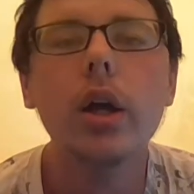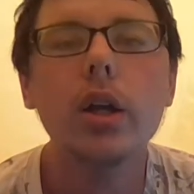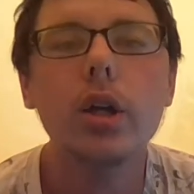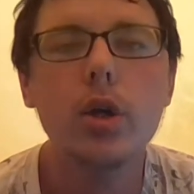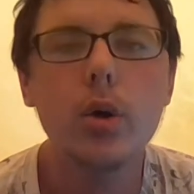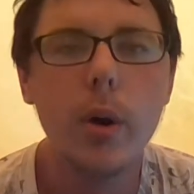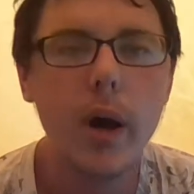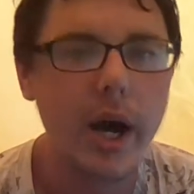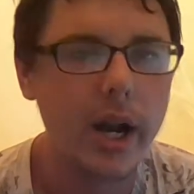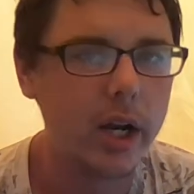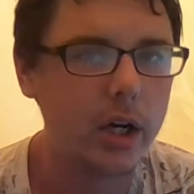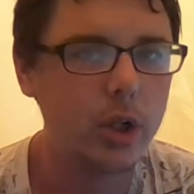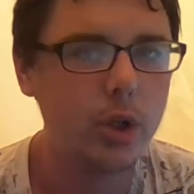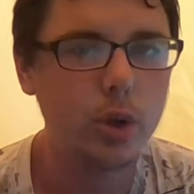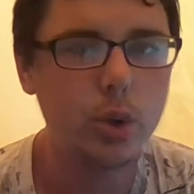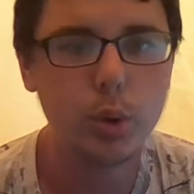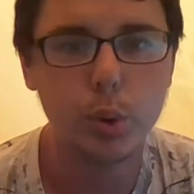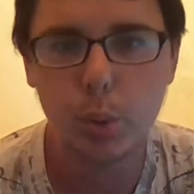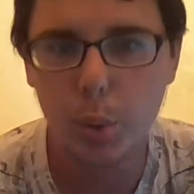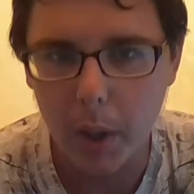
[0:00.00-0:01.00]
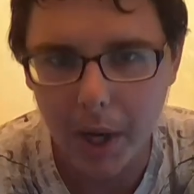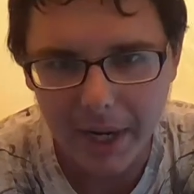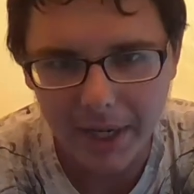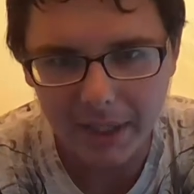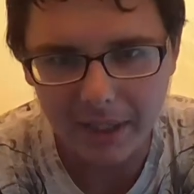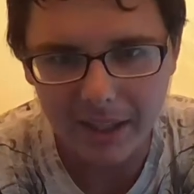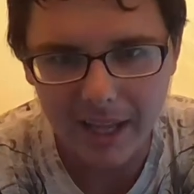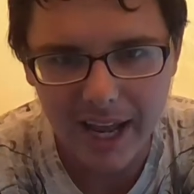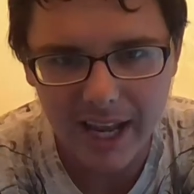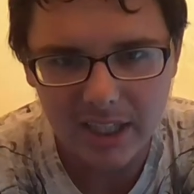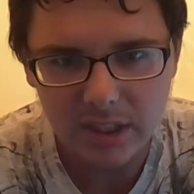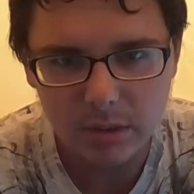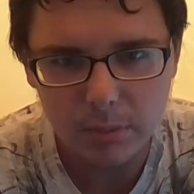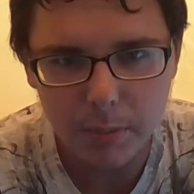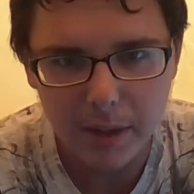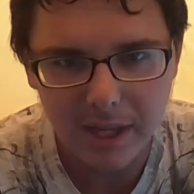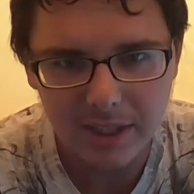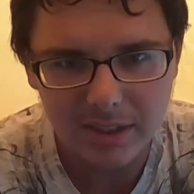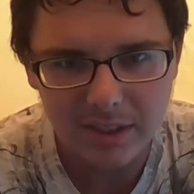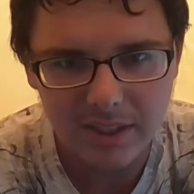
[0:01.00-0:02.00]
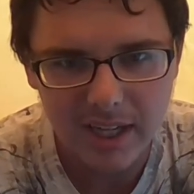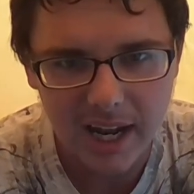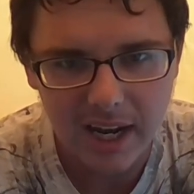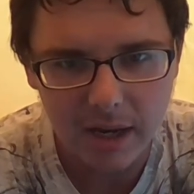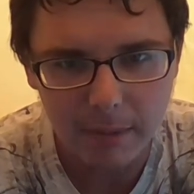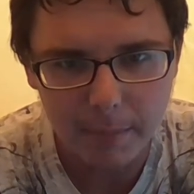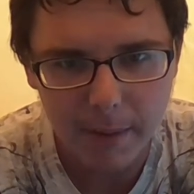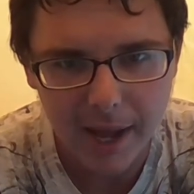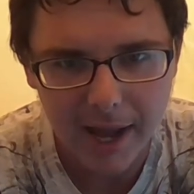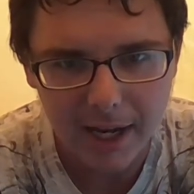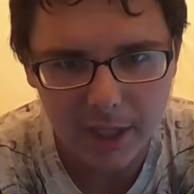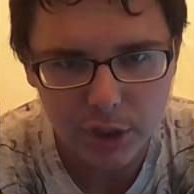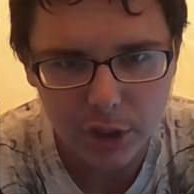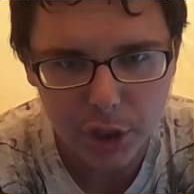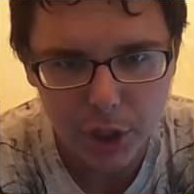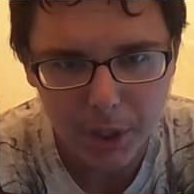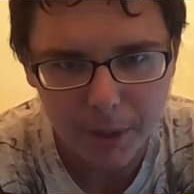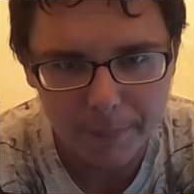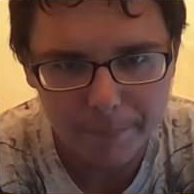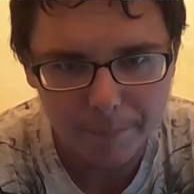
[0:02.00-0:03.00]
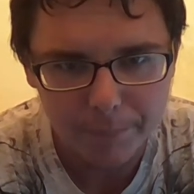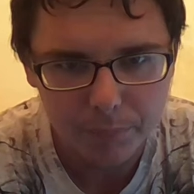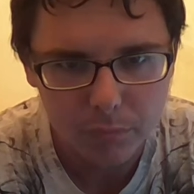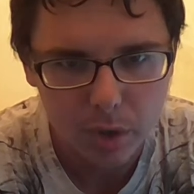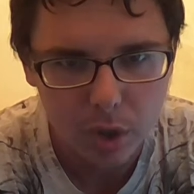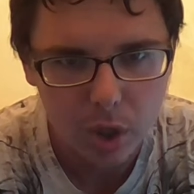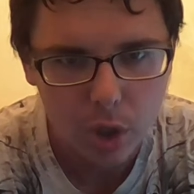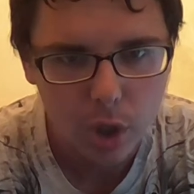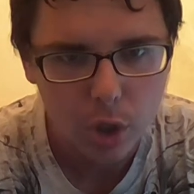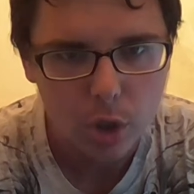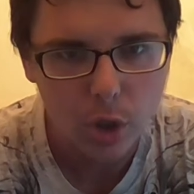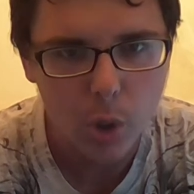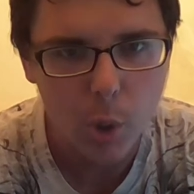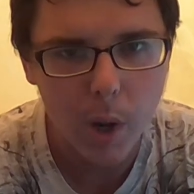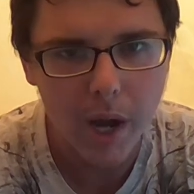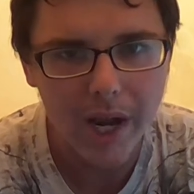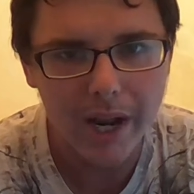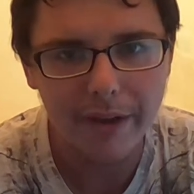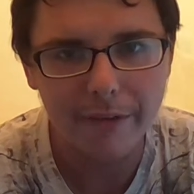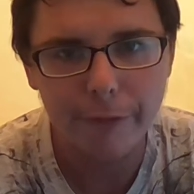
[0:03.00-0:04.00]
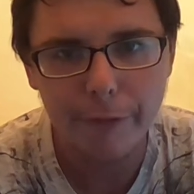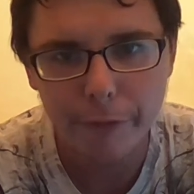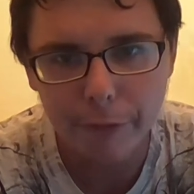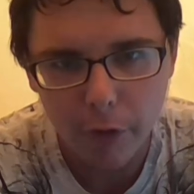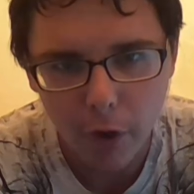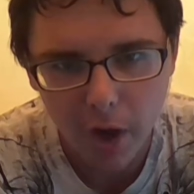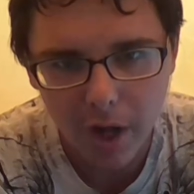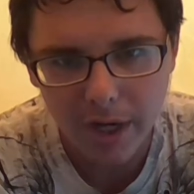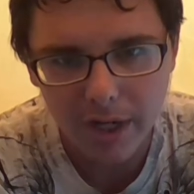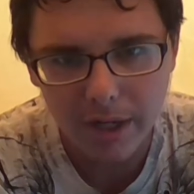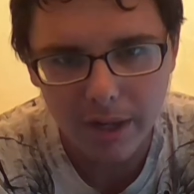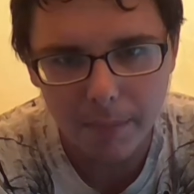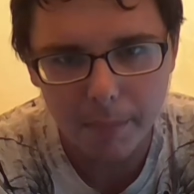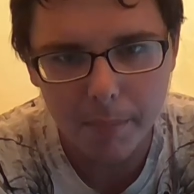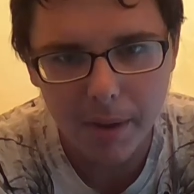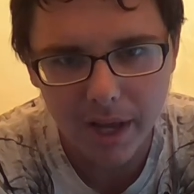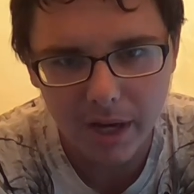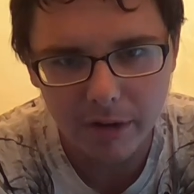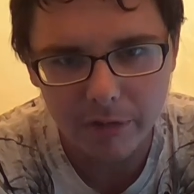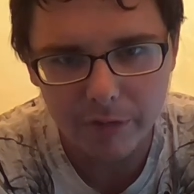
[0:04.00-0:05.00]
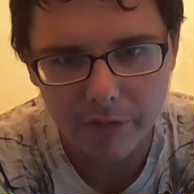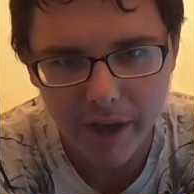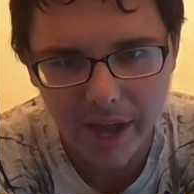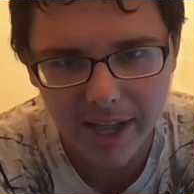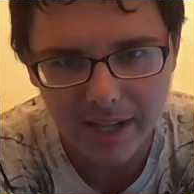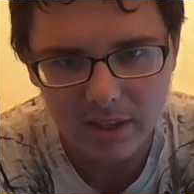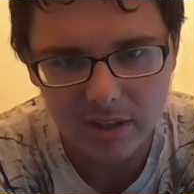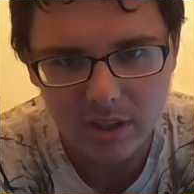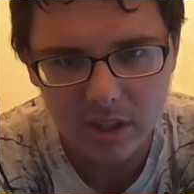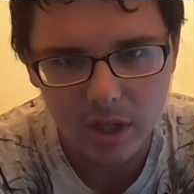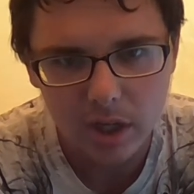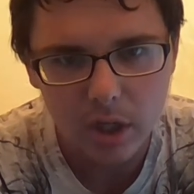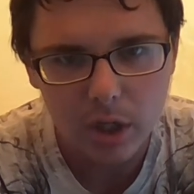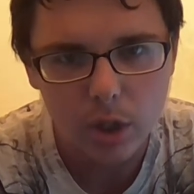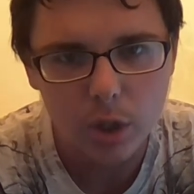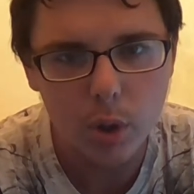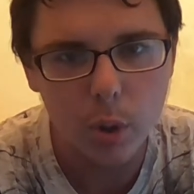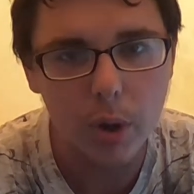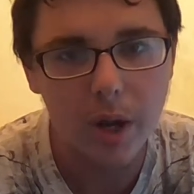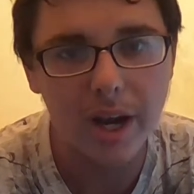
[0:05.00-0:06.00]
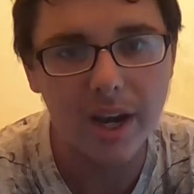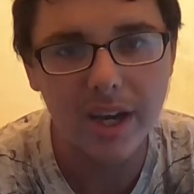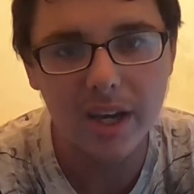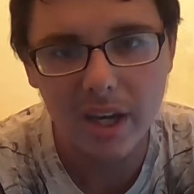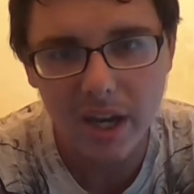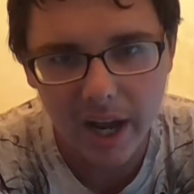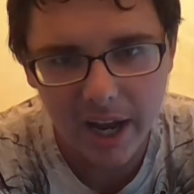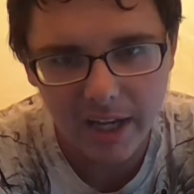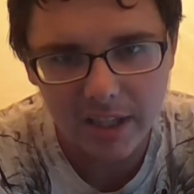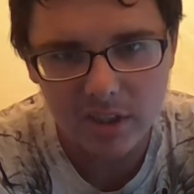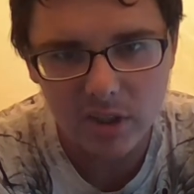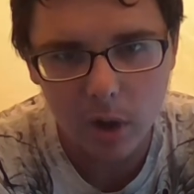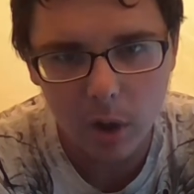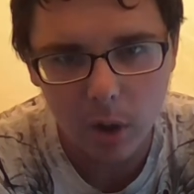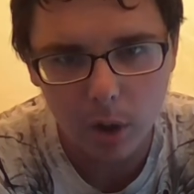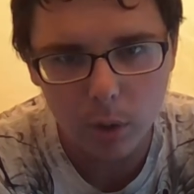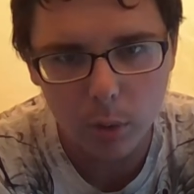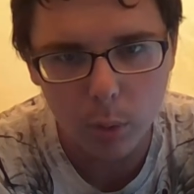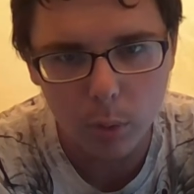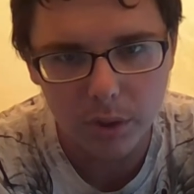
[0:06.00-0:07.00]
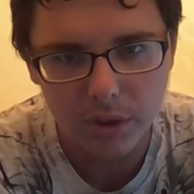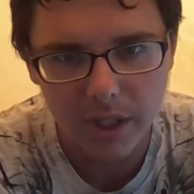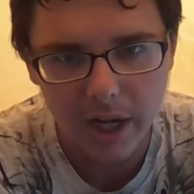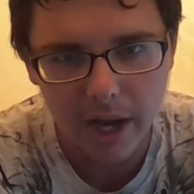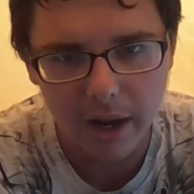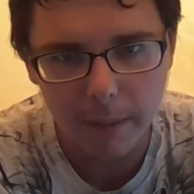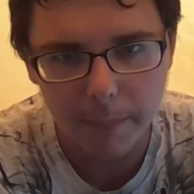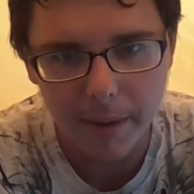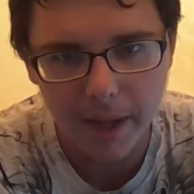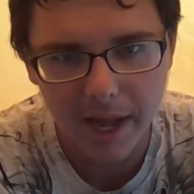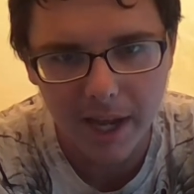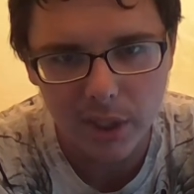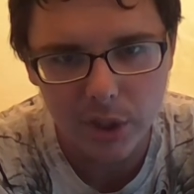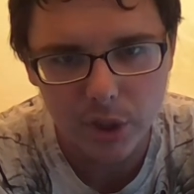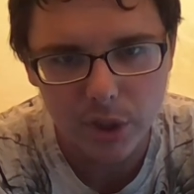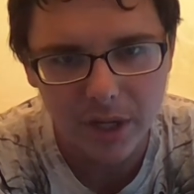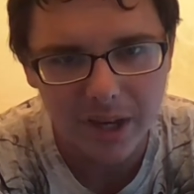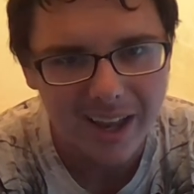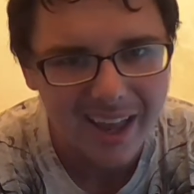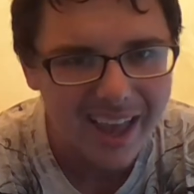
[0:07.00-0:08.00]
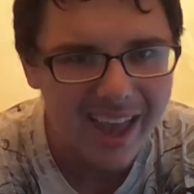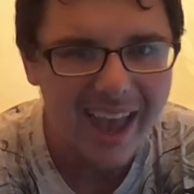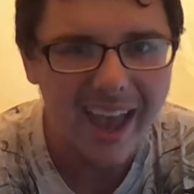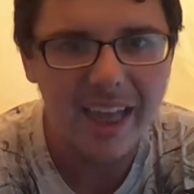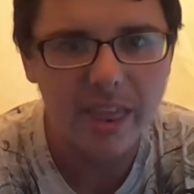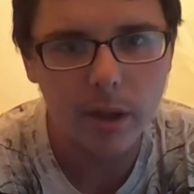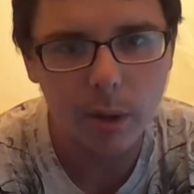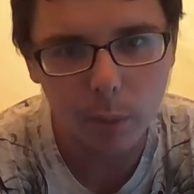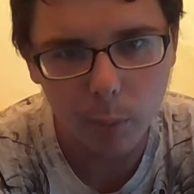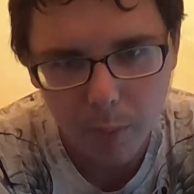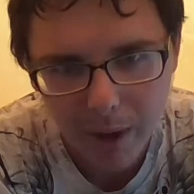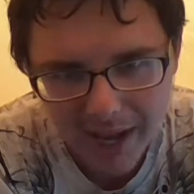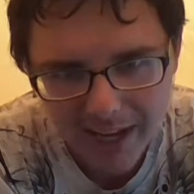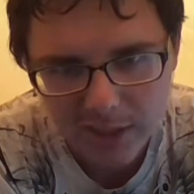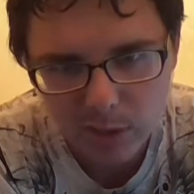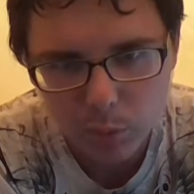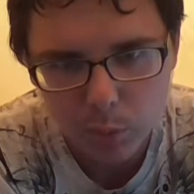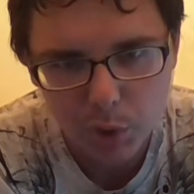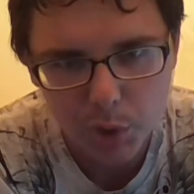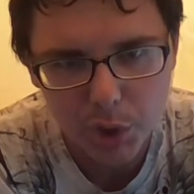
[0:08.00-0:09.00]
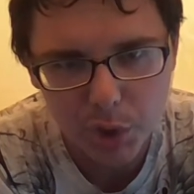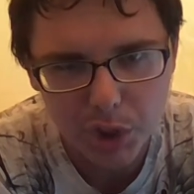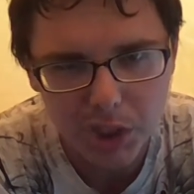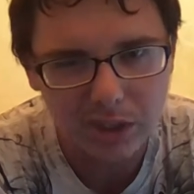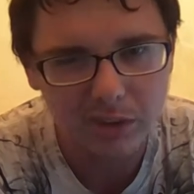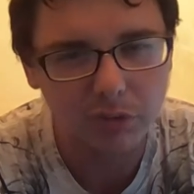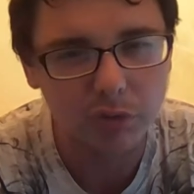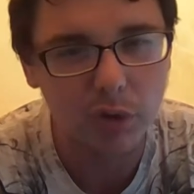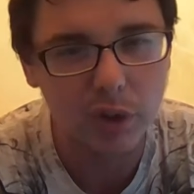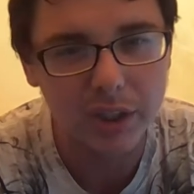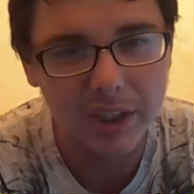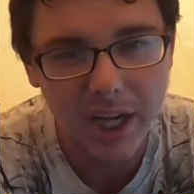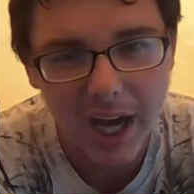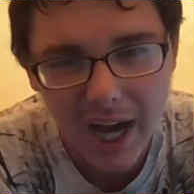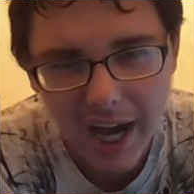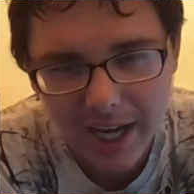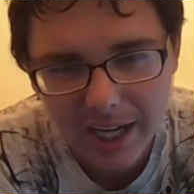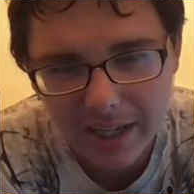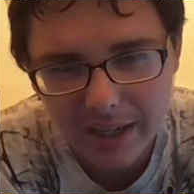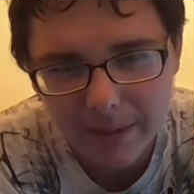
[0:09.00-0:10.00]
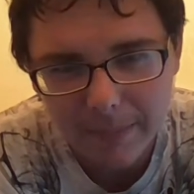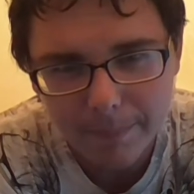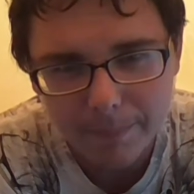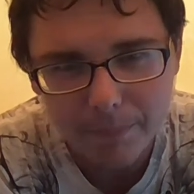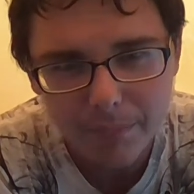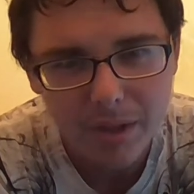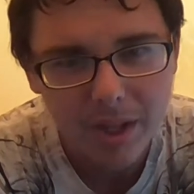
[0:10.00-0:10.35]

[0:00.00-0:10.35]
You had a great last man standing match. You had a fun main event. You had a nice hardcore title match. And the rest was just forgotten.